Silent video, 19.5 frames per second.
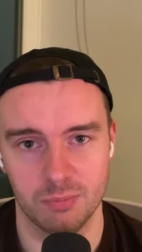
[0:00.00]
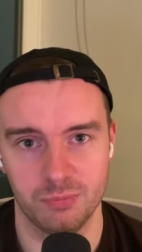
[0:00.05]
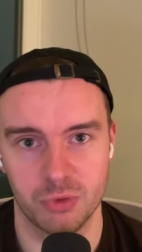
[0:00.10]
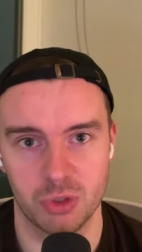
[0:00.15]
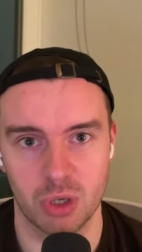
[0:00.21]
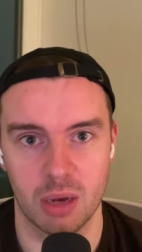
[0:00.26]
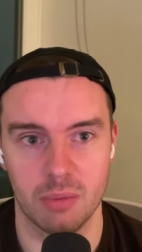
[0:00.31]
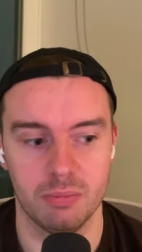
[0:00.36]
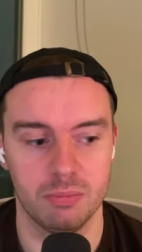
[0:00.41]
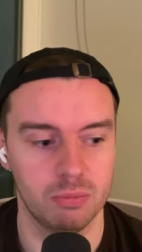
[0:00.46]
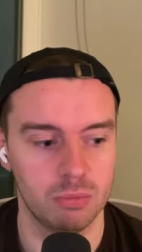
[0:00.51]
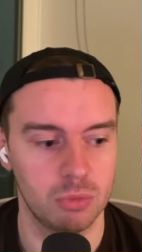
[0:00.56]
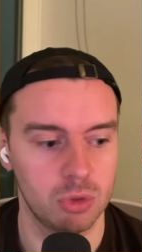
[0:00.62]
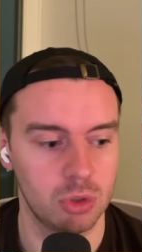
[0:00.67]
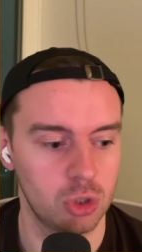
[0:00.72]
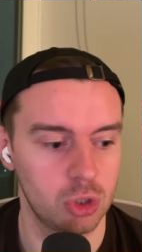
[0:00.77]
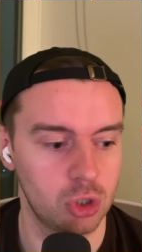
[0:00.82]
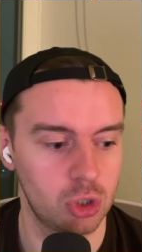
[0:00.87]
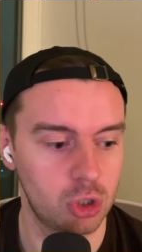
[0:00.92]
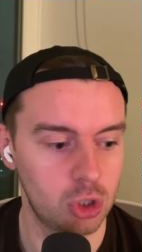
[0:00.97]
So I'm
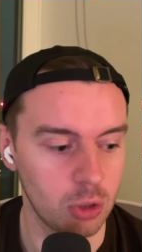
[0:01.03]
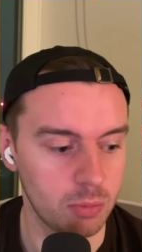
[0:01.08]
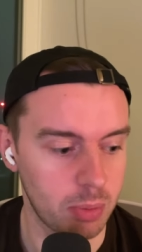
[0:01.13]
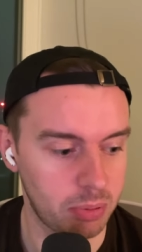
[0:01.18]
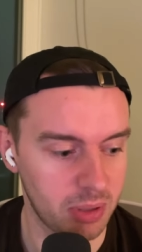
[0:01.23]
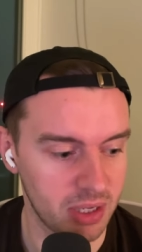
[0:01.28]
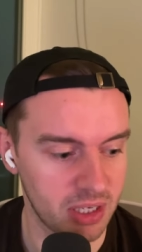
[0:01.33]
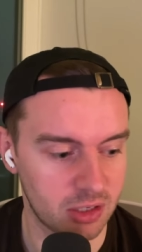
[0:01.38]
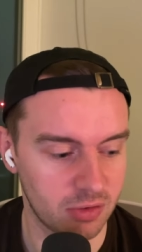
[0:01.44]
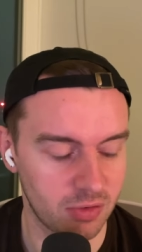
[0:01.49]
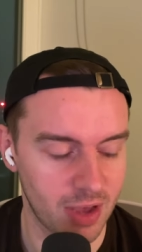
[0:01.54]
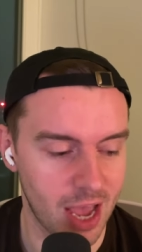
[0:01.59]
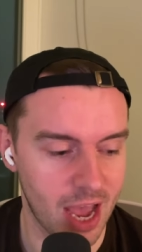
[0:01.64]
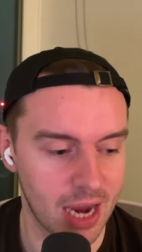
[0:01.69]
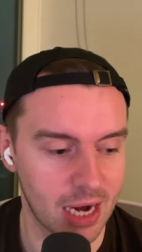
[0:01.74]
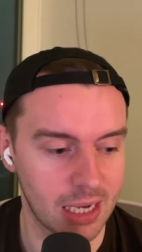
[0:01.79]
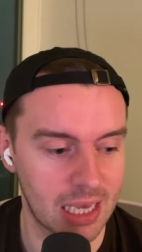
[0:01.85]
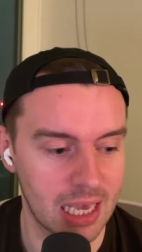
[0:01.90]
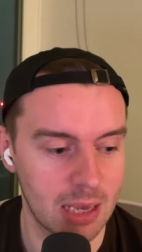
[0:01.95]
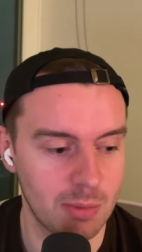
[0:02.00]
super pleased with it,
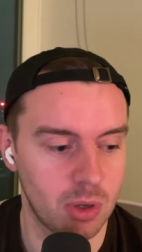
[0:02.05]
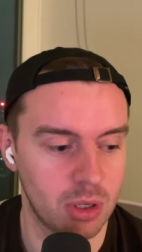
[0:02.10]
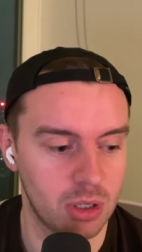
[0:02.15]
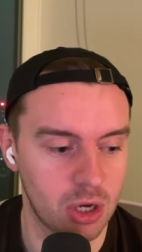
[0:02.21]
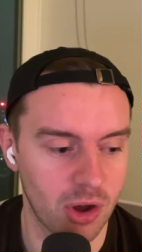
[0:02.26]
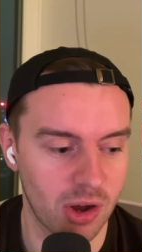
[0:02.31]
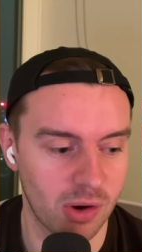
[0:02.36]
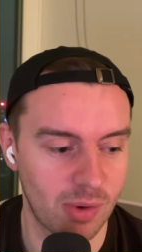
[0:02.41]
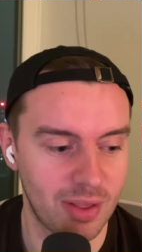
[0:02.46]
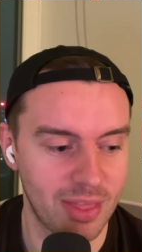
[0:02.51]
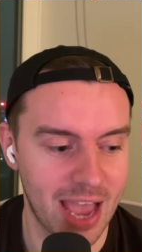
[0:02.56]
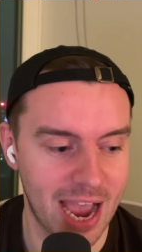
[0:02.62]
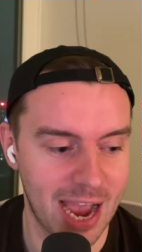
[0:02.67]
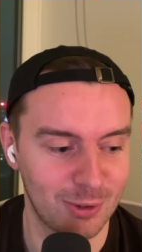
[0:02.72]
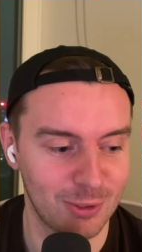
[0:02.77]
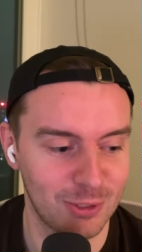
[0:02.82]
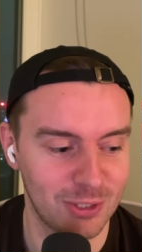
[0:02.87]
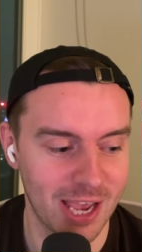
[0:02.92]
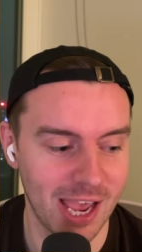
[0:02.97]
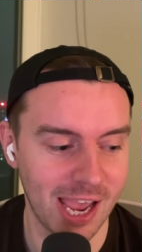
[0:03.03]
and I keep on going around the
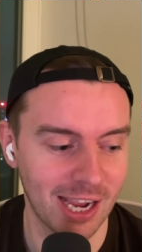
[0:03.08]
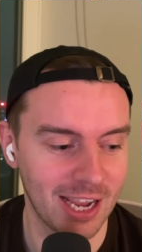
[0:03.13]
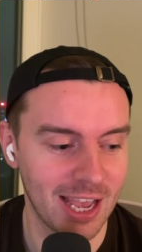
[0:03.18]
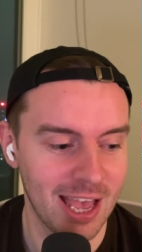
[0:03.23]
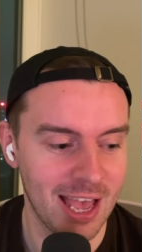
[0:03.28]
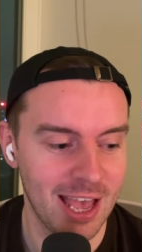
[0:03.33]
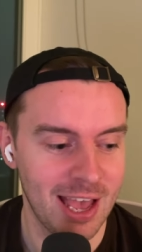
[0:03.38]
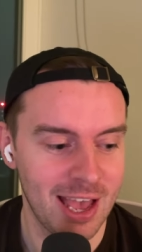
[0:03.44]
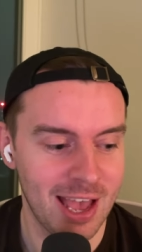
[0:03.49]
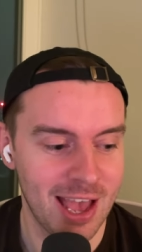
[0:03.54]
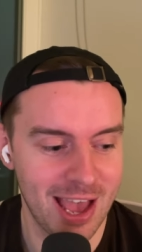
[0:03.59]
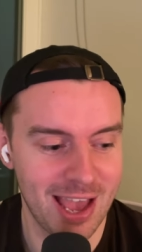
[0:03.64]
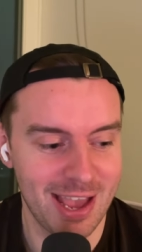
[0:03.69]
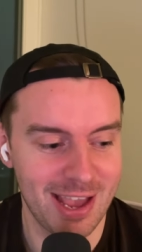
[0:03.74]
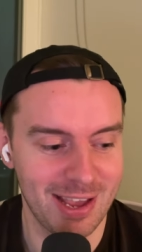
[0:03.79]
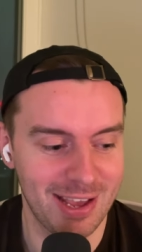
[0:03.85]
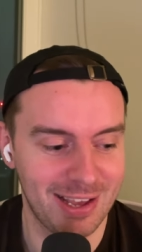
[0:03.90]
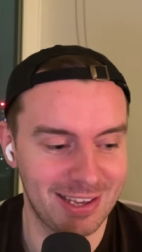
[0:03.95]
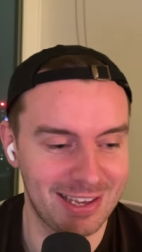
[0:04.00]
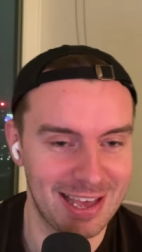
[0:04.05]
house saying,
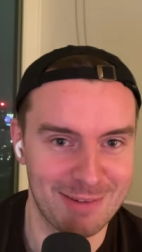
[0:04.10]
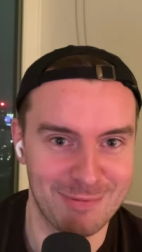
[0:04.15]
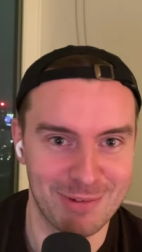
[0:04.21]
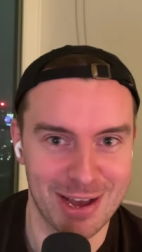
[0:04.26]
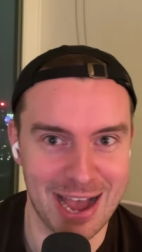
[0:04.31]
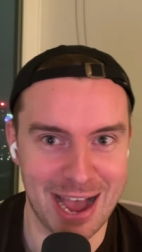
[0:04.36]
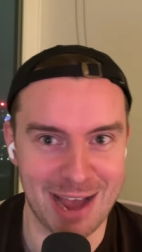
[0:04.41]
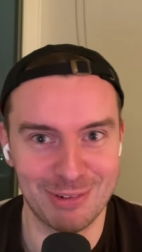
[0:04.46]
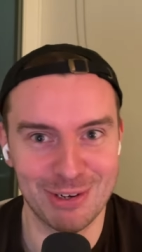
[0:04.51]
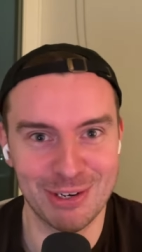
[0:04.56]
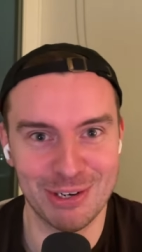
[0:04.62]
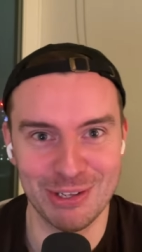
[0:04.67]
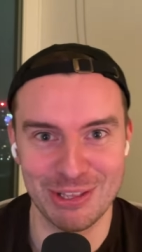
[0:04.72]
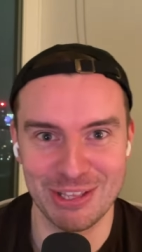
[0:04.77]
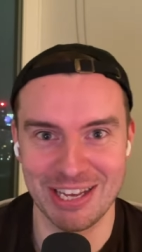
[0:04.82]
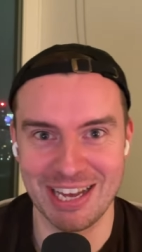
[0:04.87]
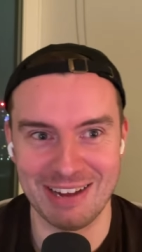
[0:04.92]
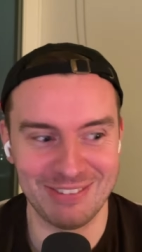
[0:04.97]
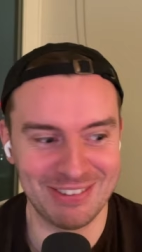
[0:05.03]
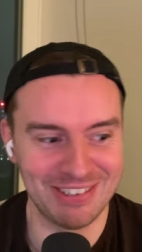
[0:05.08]
"Hey, Kimmer, I'm an
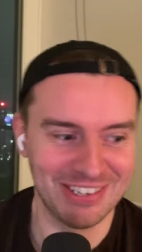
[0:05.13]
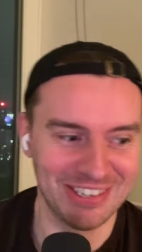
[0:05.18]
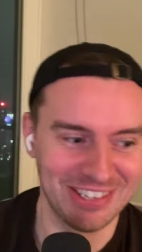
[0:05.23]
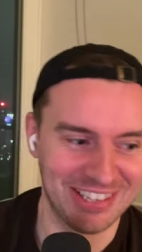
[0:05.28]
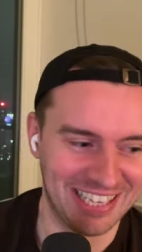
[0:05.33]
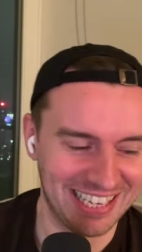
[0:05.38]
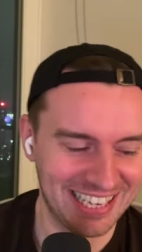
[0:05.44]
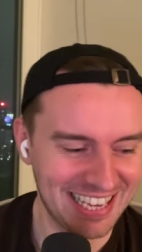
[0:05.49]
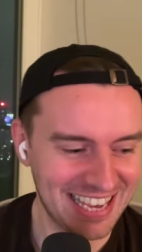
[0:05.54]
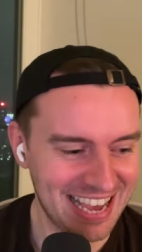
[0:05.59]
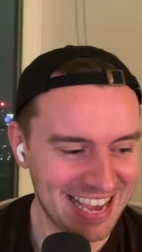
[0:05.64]
author. I'm an author."